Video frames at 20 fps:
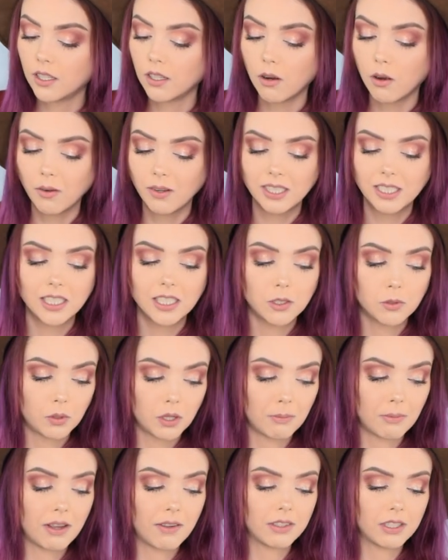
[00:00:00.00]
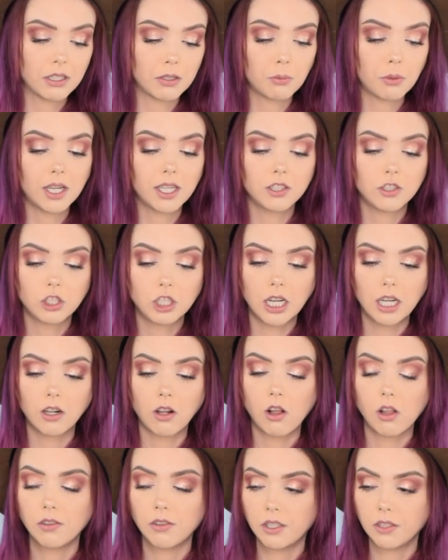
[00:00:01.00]
There always is when I'm having to price check
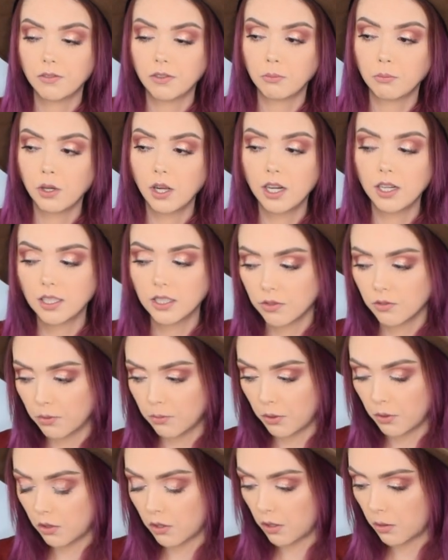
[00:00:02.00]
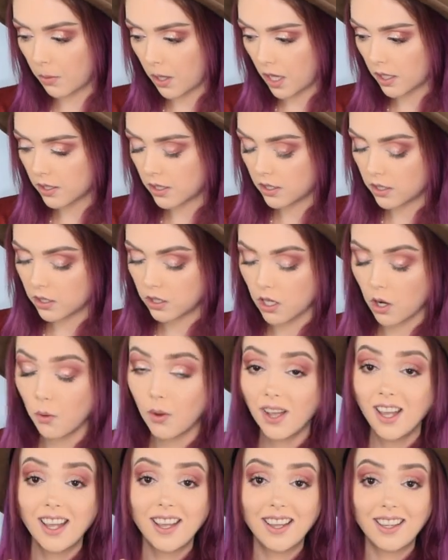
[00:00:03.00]
all the different products for both of the boxes. So
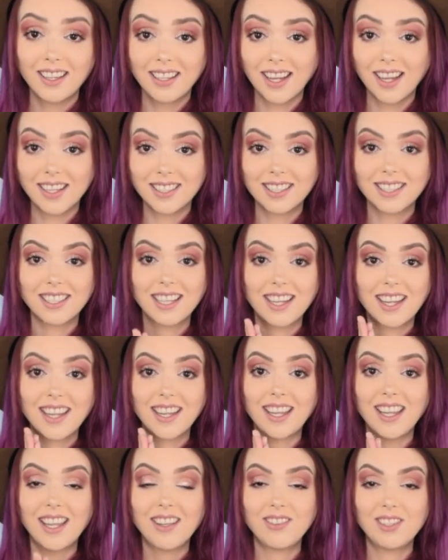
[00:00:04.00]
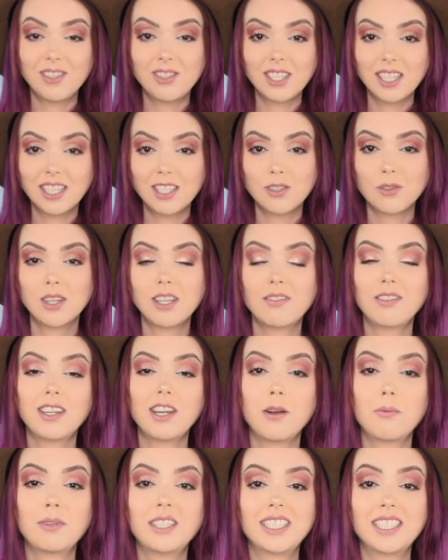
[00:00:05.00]
yes, if you did enjoy the
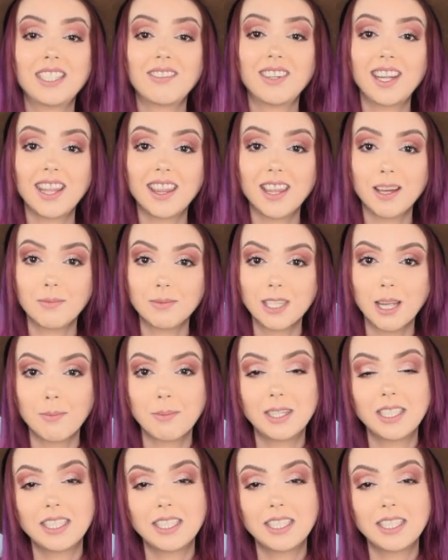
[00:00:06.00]
video, please give it a thumbs up.